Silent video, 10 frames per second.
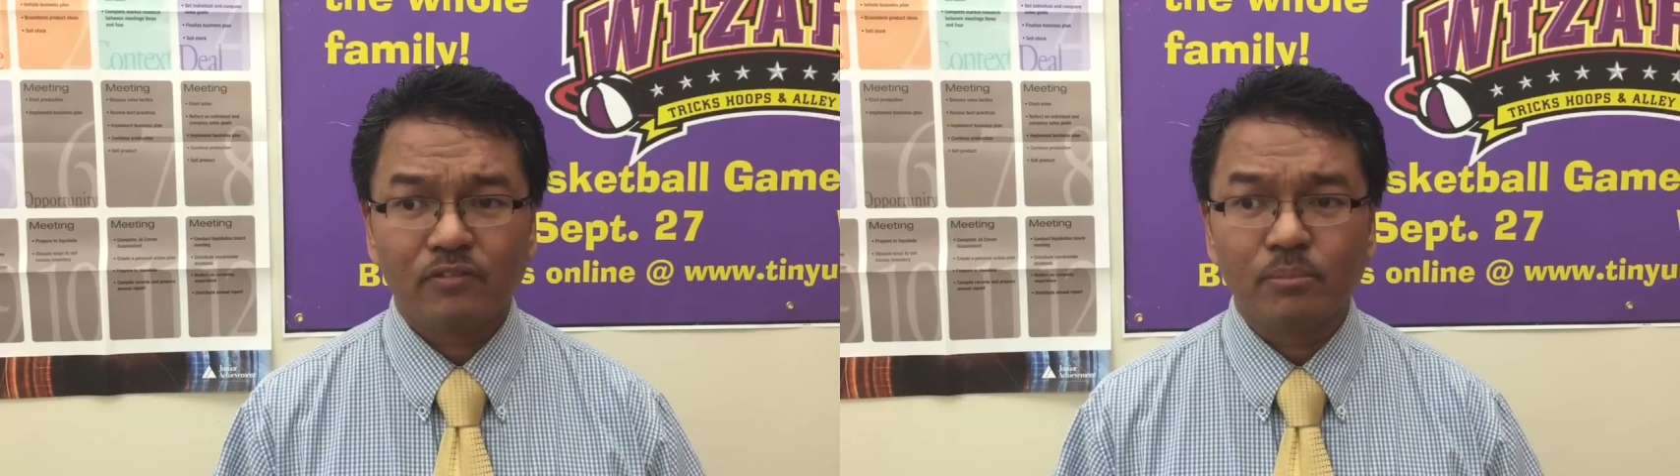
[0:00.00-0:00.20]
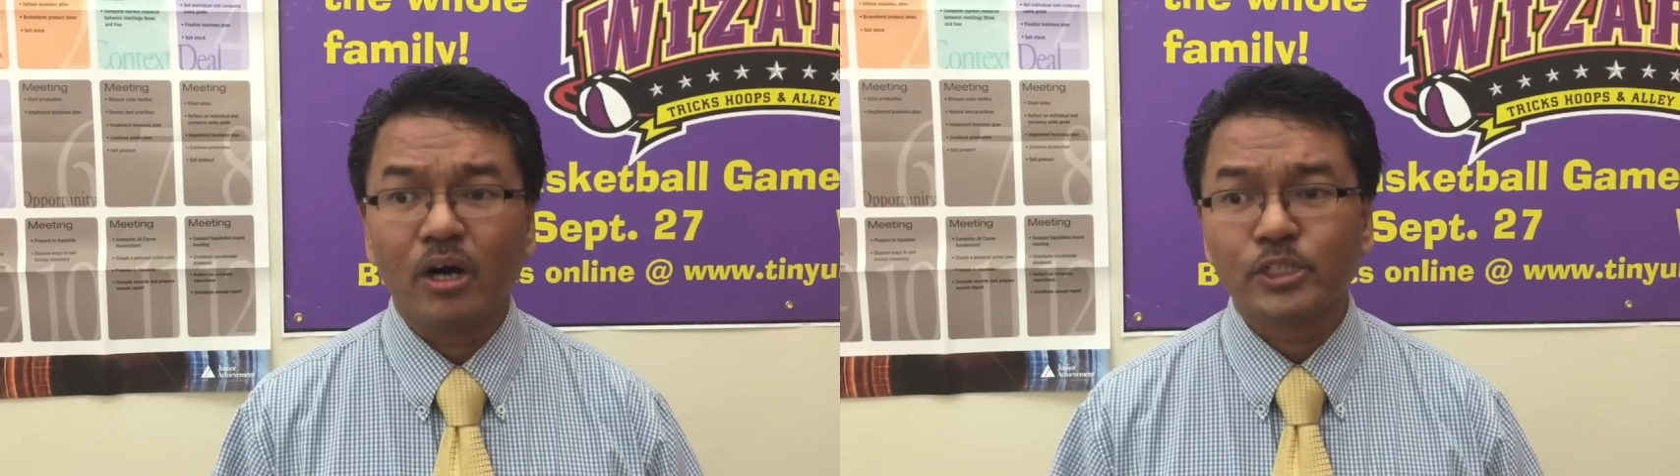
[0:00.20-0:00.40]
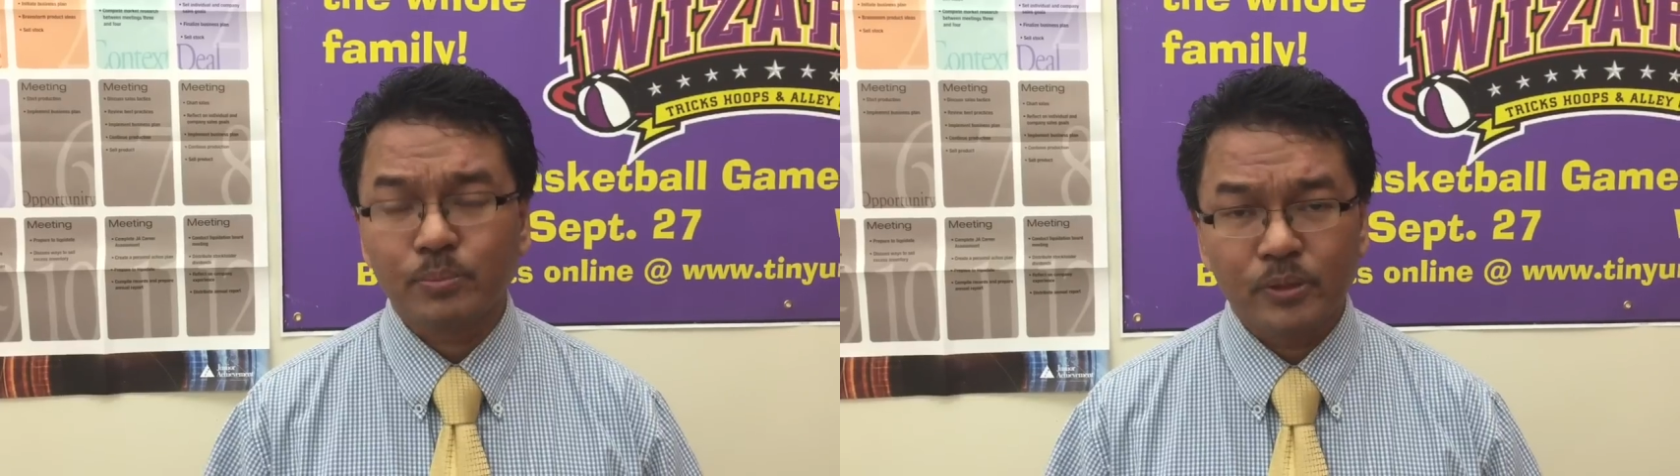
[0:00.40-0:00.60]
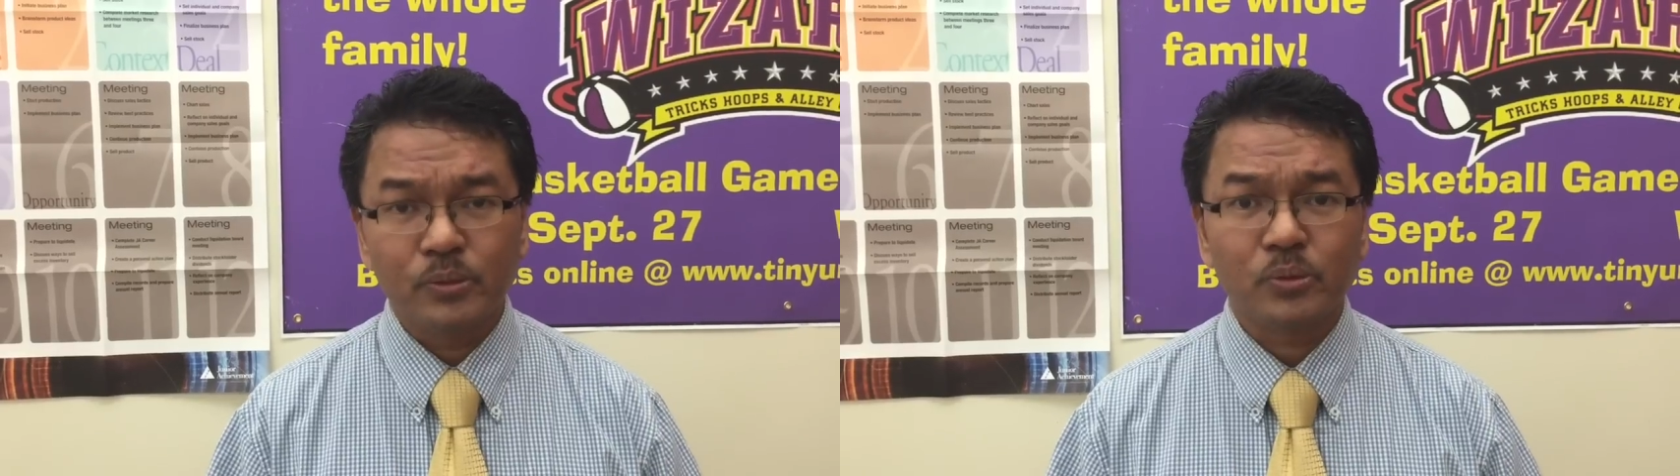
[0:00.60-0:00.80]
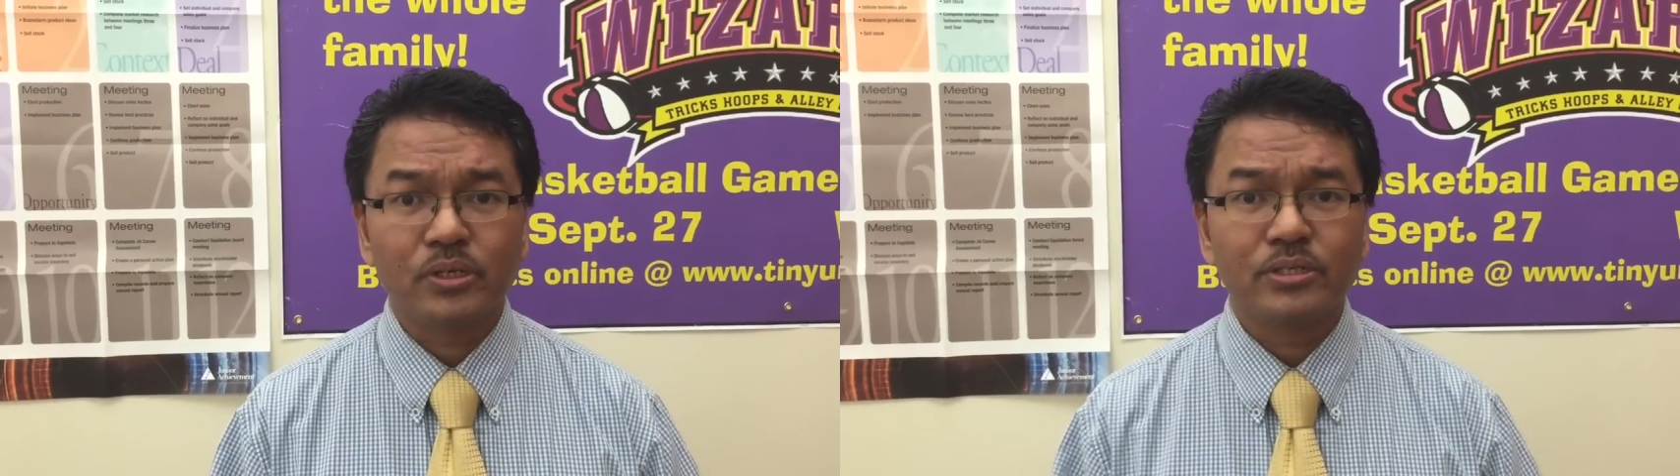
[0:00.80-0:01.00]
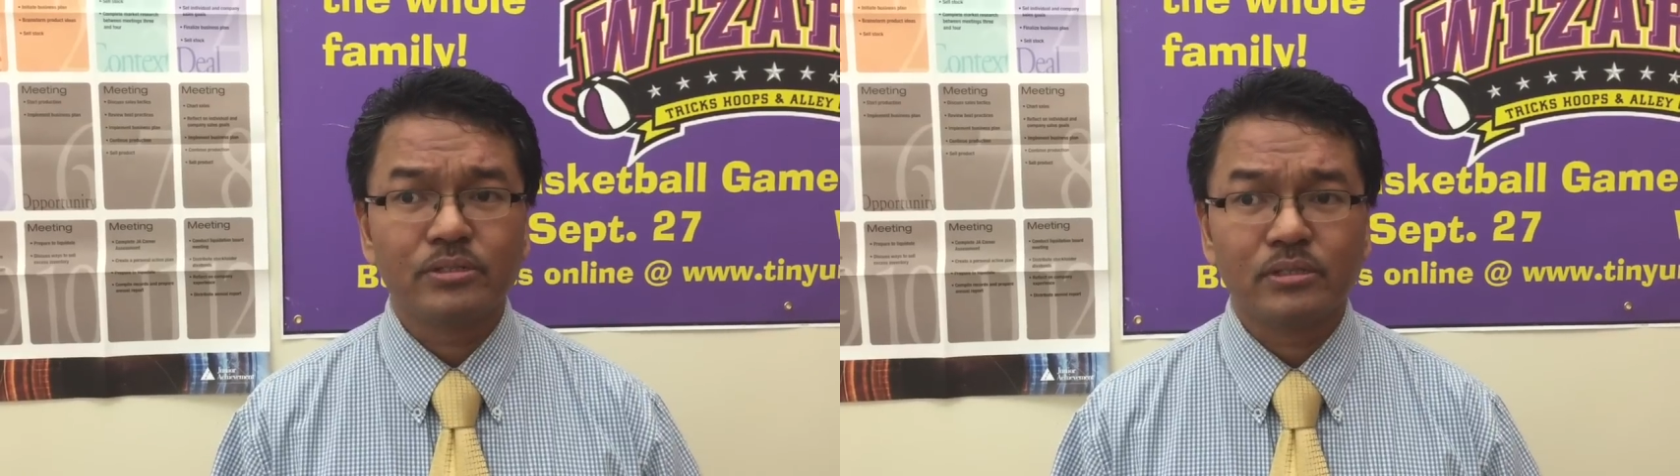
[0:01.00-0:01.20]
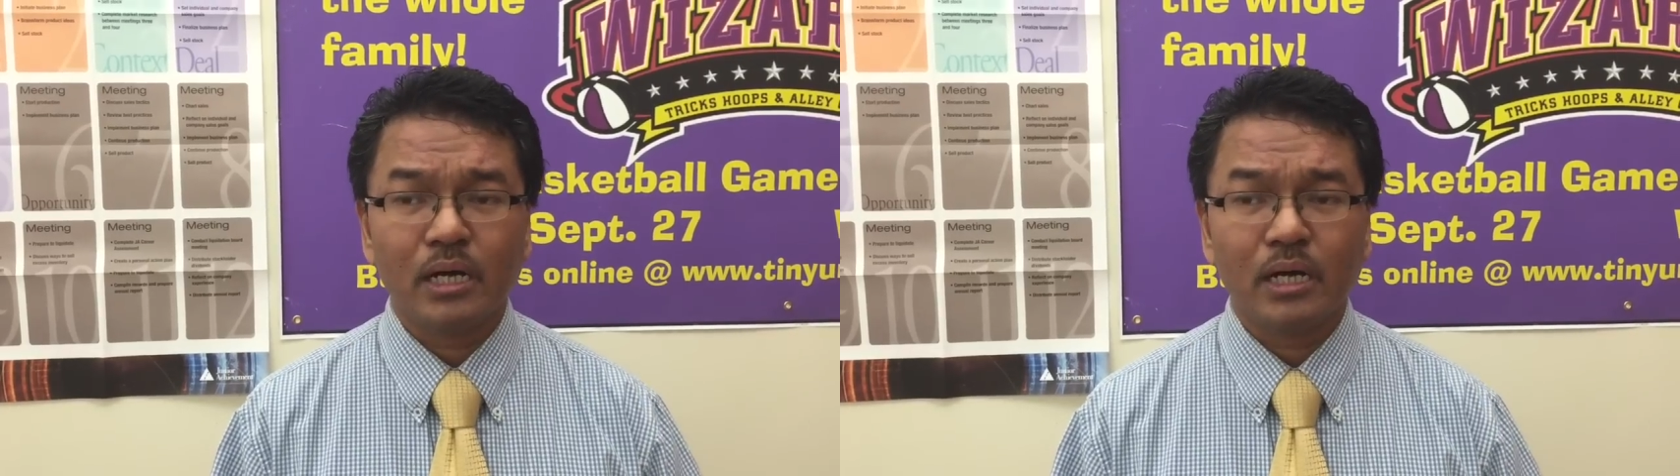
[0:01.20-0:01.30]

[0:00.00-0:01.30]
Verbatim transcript: from entrepreneurs,